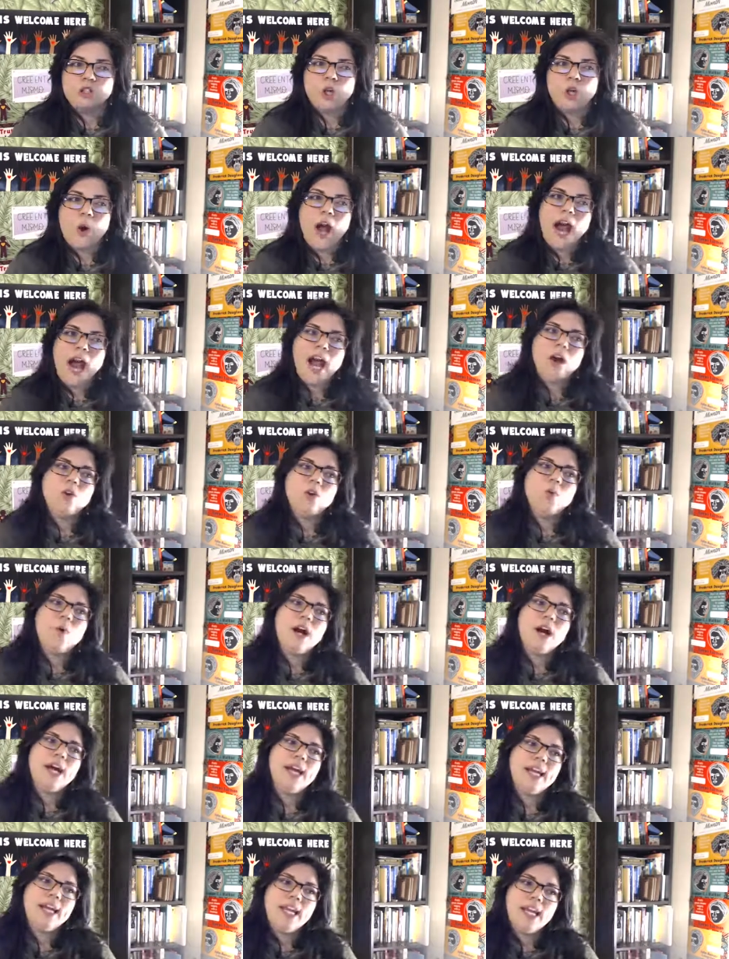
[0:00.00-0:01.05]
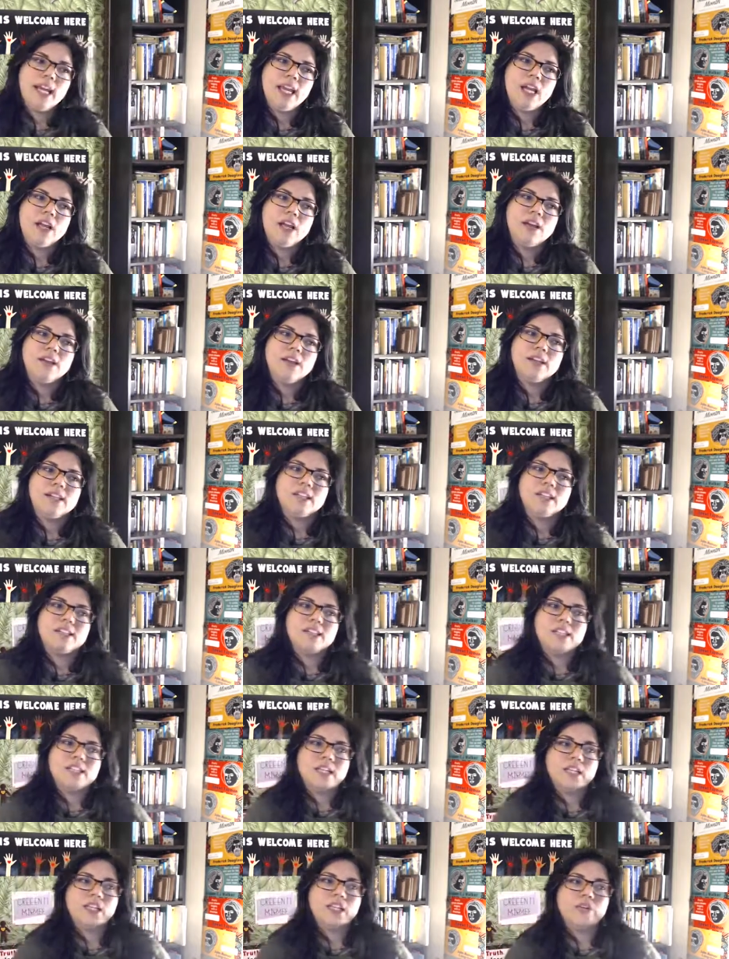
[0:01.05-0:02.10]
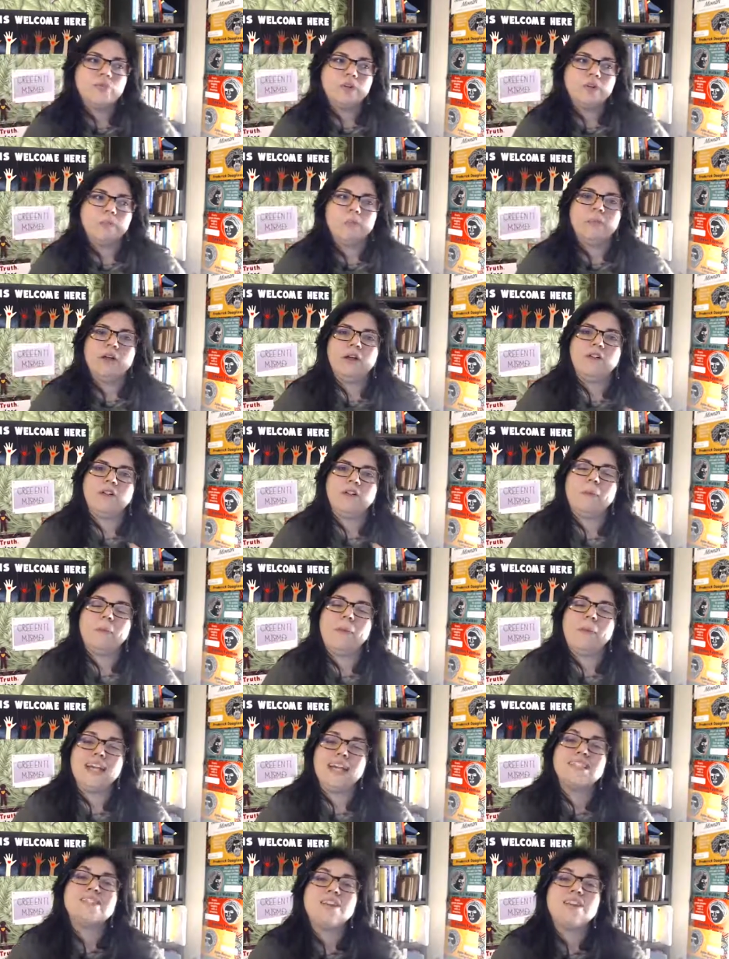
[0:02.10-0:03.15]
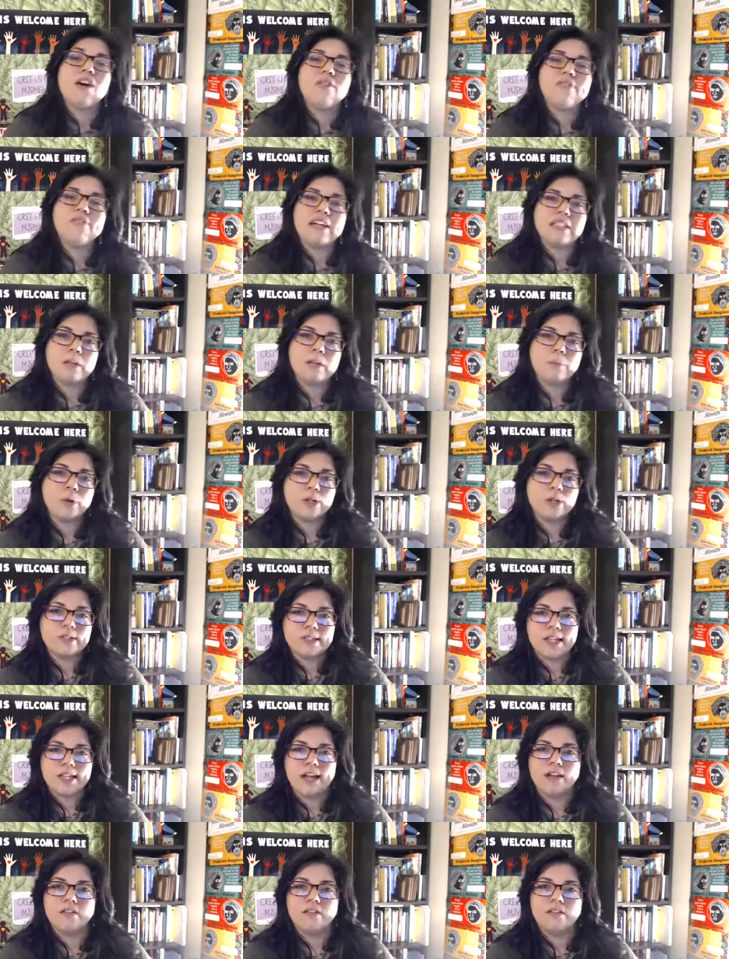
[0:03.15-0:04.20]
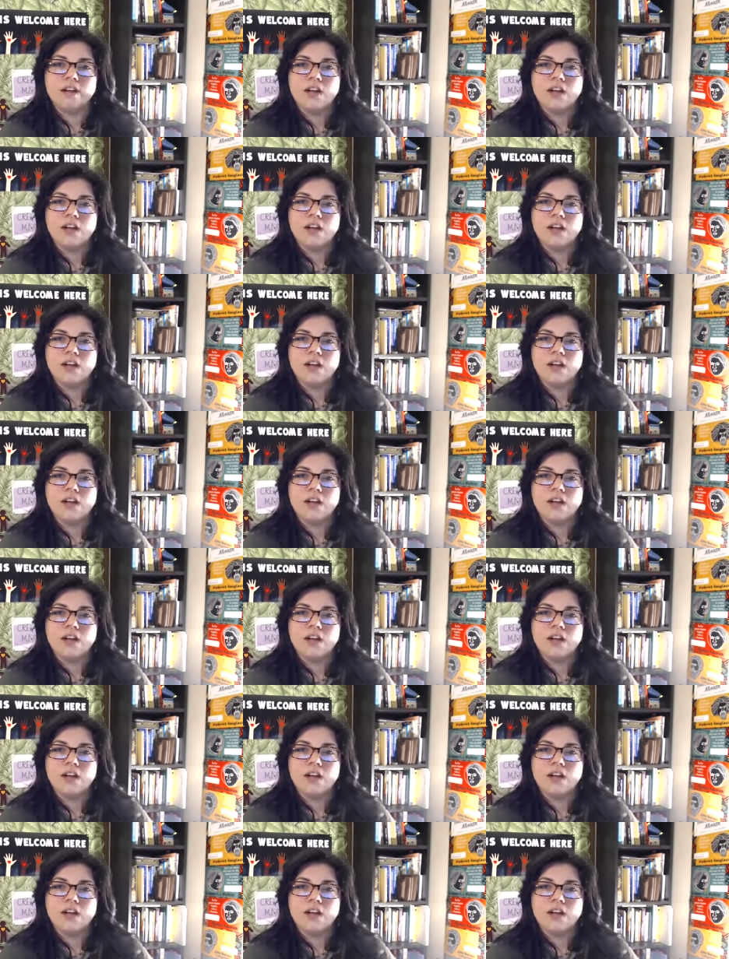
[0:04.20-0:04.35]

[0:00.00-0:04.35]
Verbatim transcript: So, how do I continue to build on myself as a person?